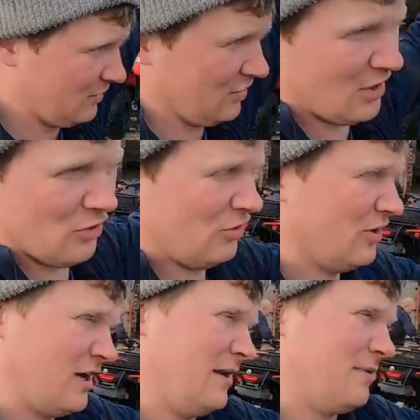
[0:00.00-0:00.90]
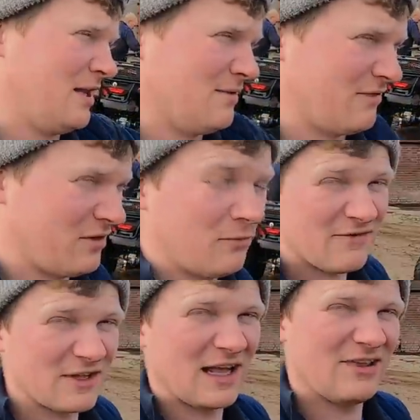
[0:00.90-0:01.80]
No, you're not getting a pat on the back, fam.
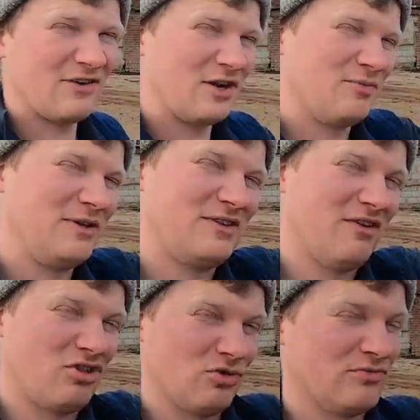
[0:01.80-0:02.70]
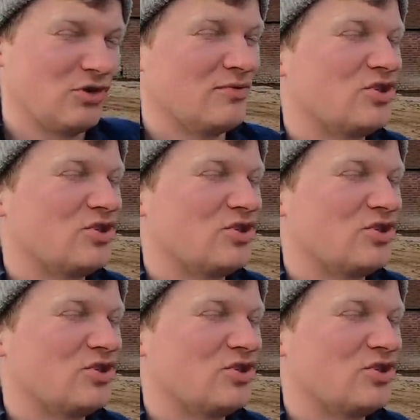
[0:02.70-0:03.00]
If you like the video, please give it a thumbs up.